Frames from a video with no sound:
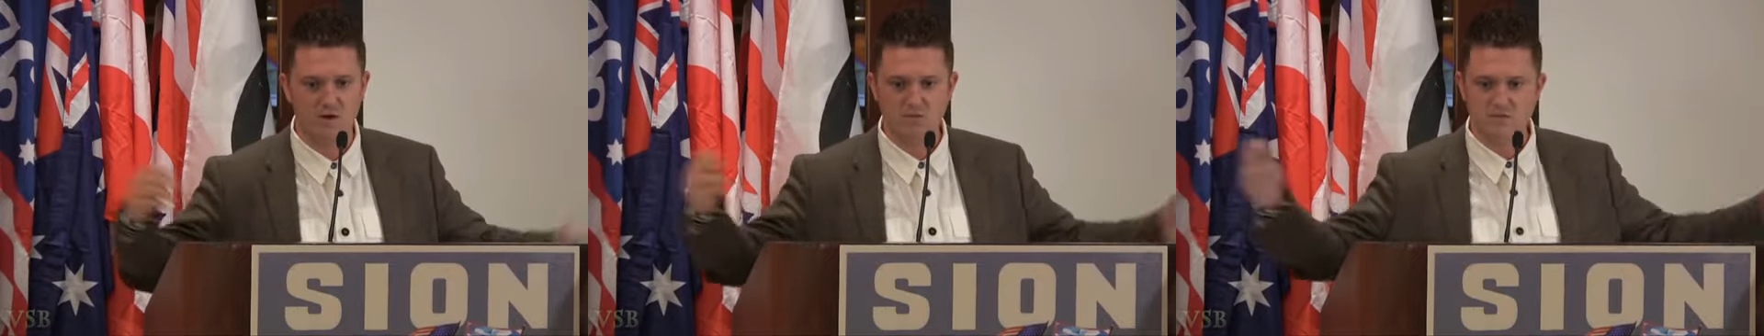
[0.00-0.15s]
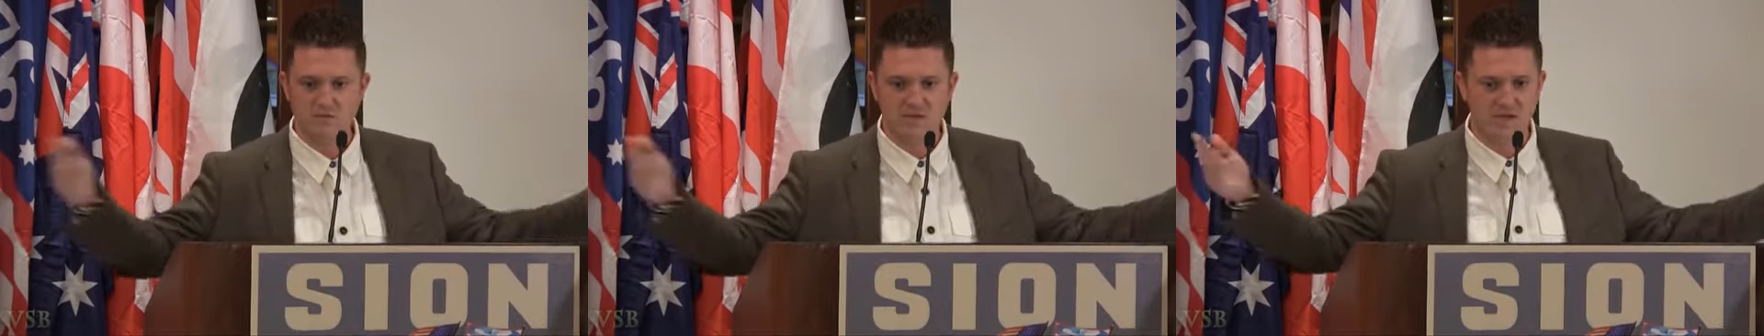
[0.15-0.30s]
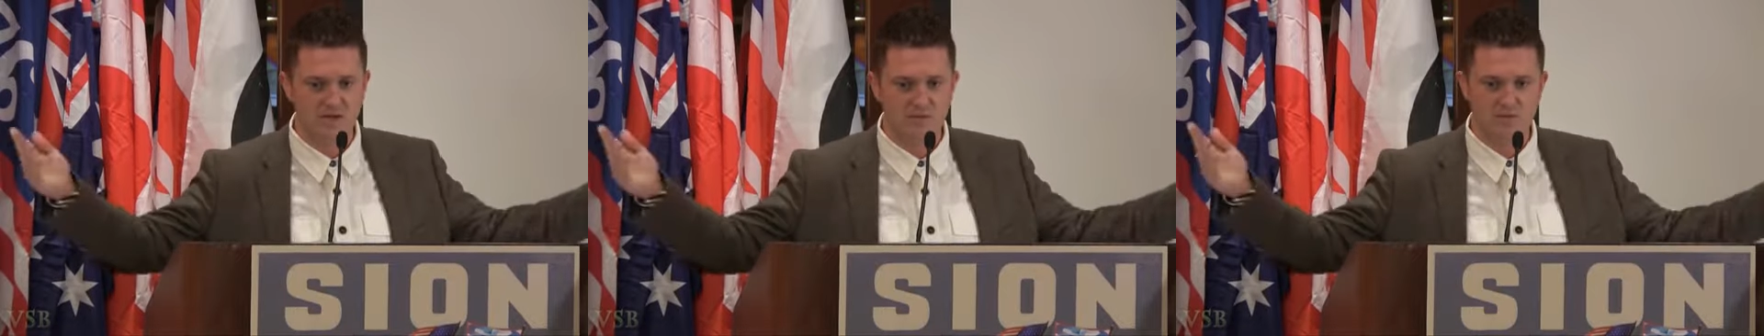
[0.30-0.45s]
I'll
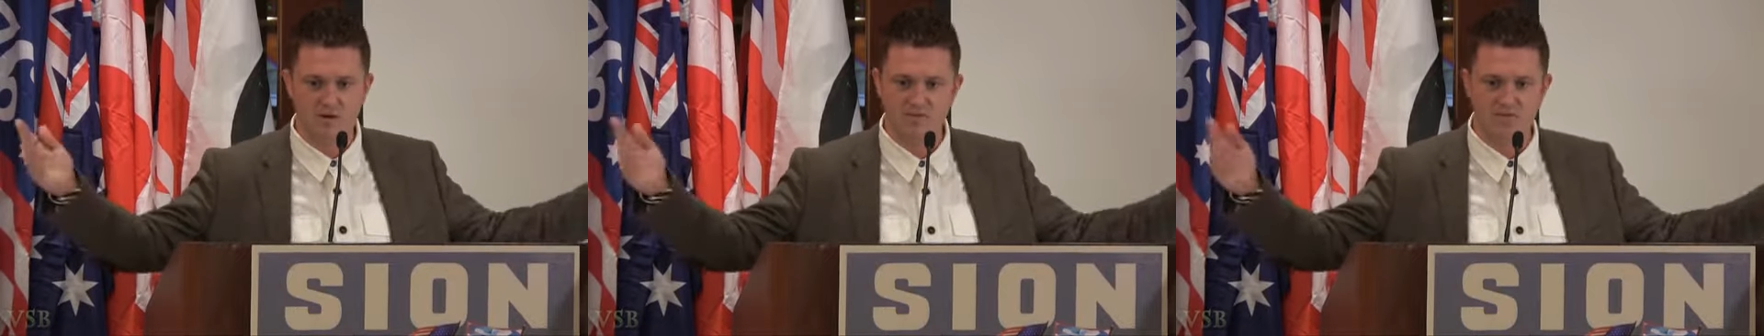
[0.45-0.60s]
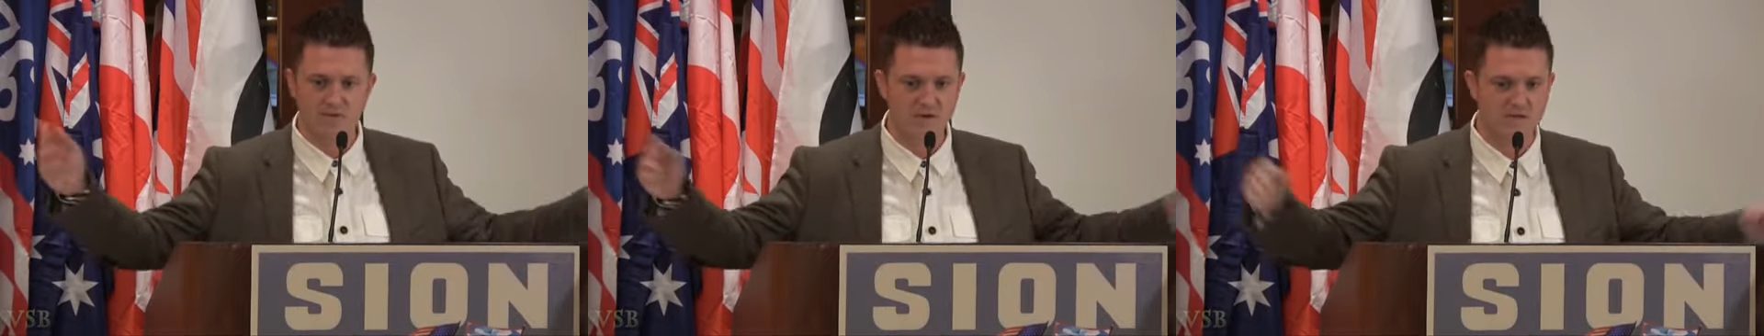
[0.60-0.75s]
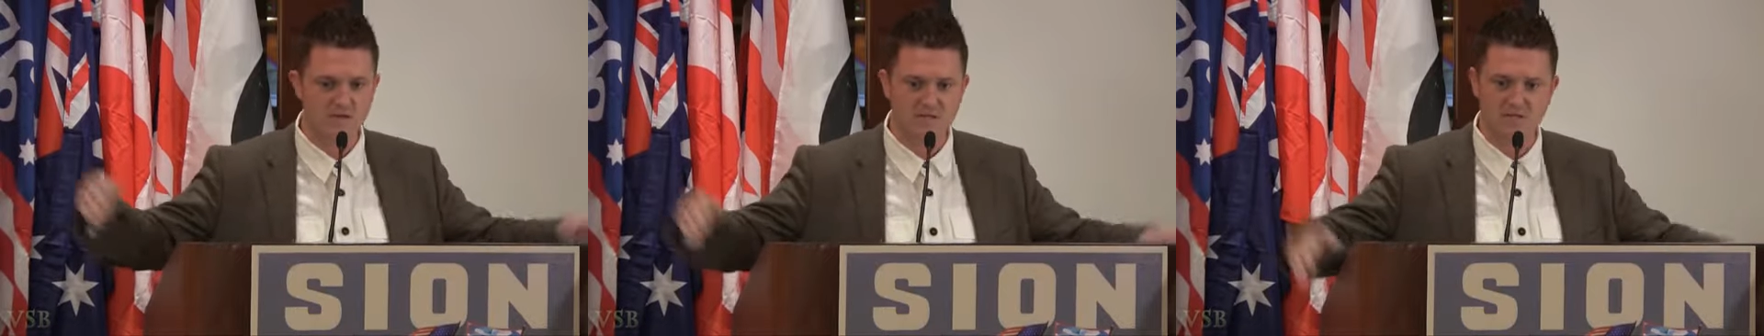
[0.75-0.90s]
say it
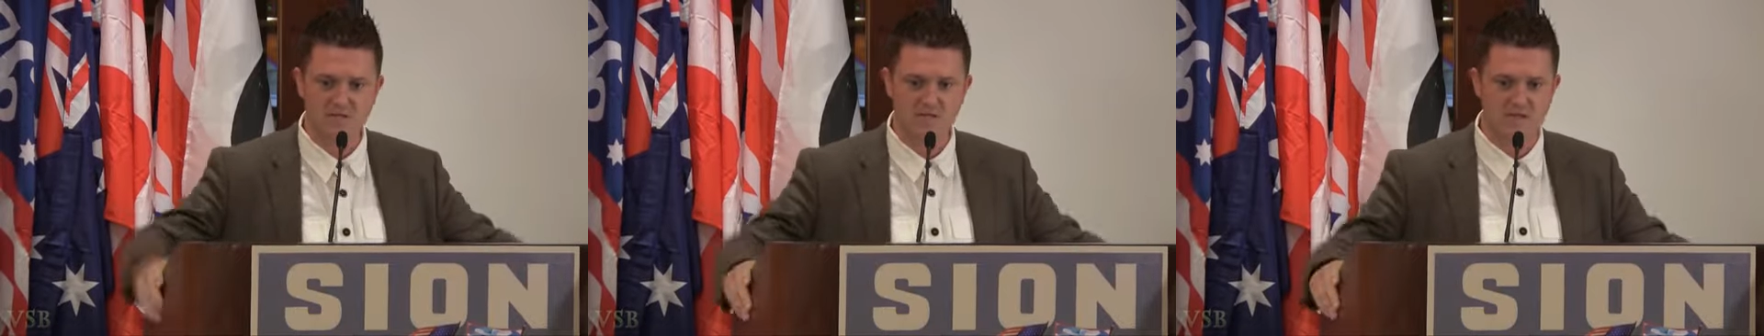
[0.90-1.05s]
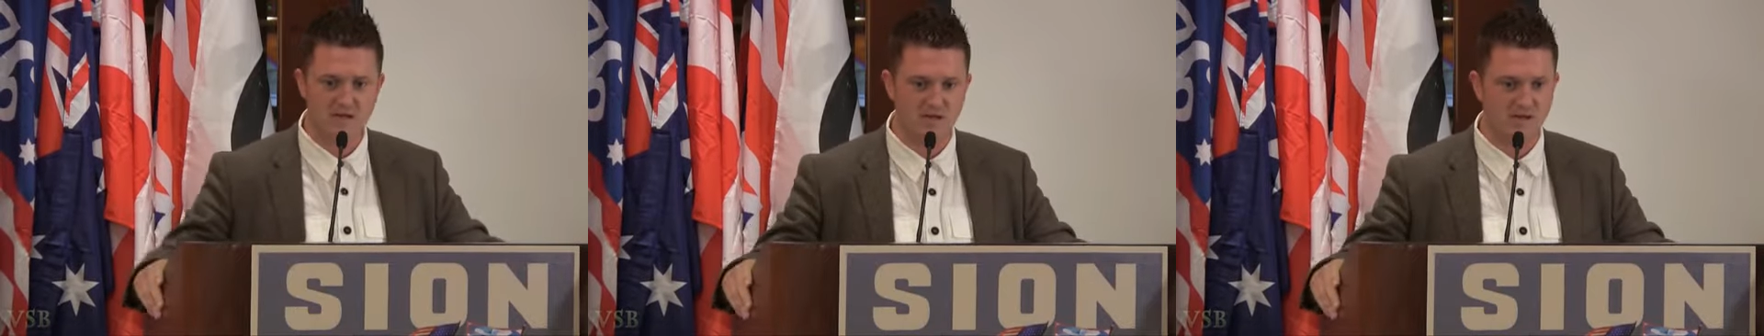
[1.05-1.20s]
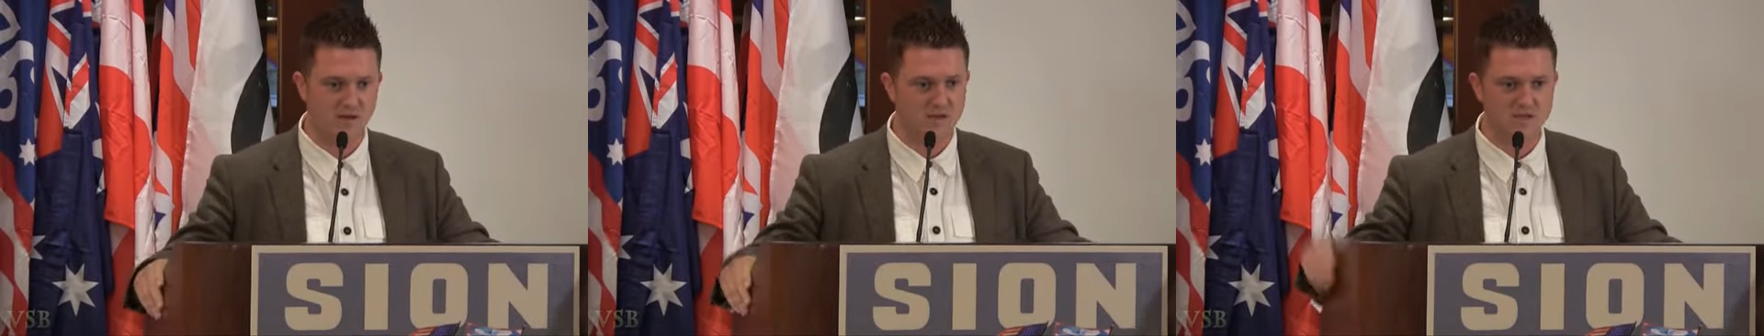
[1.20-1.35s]
wherever I need to say it.